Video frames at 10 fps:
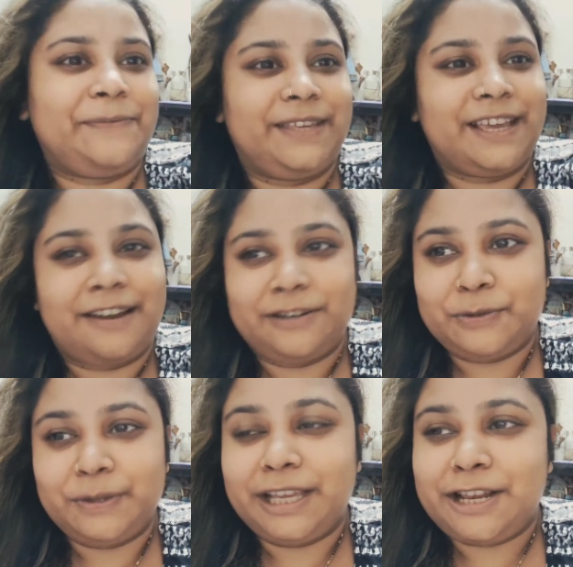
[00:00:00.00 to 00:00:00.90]
We are
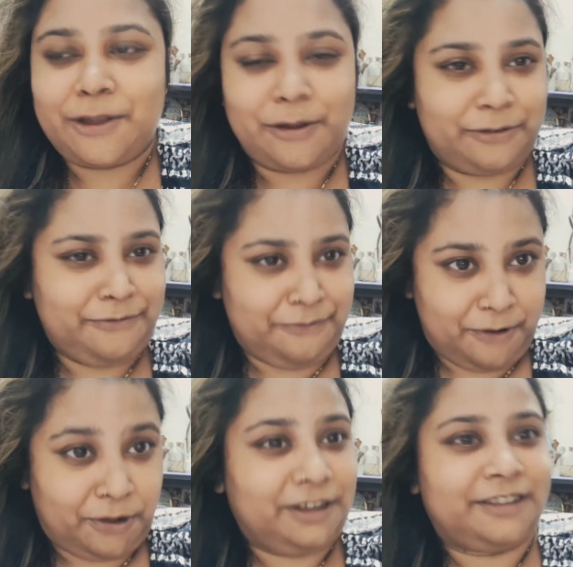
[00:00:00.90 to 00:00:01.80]
doing a lot of
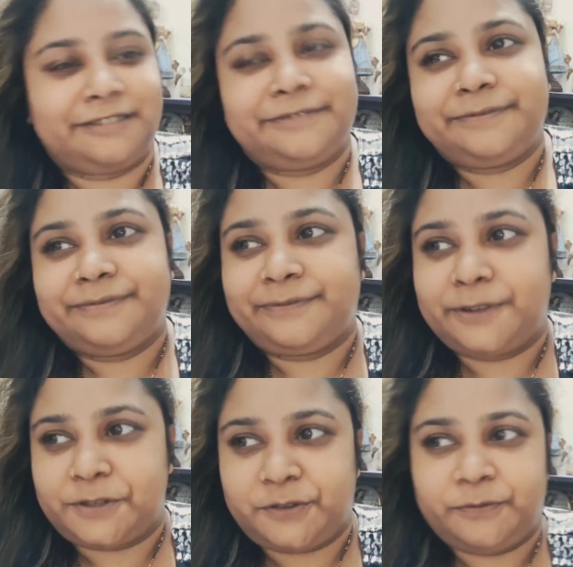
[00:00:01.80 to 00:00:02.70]
work.
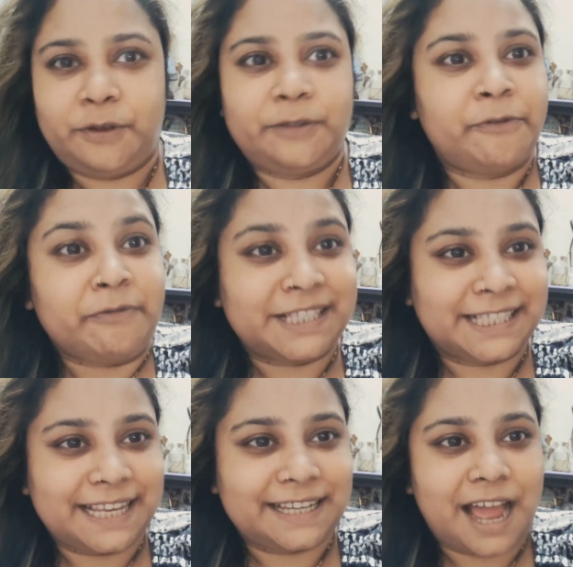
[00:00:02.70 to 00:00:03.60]
First of all, we will
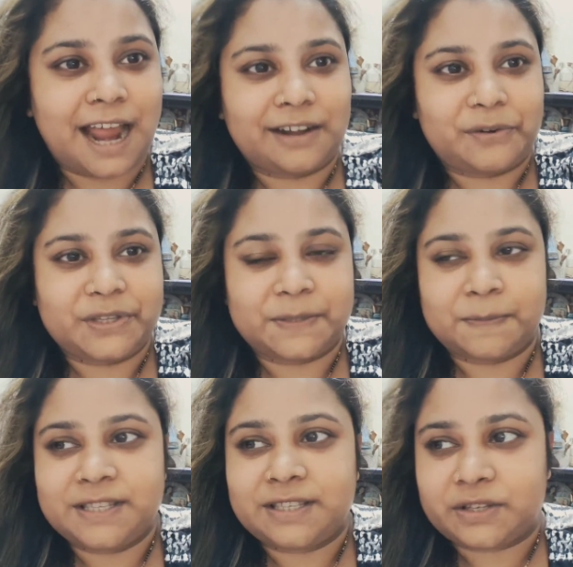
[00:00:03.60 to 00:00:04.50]
set our
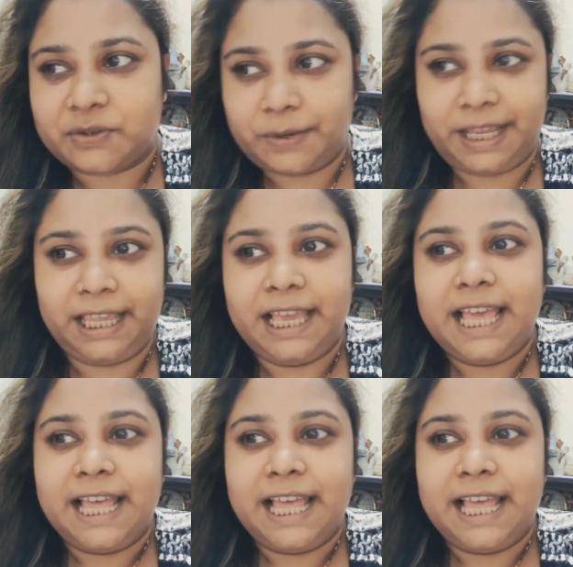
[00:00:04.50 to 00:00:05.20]
Christmas tree.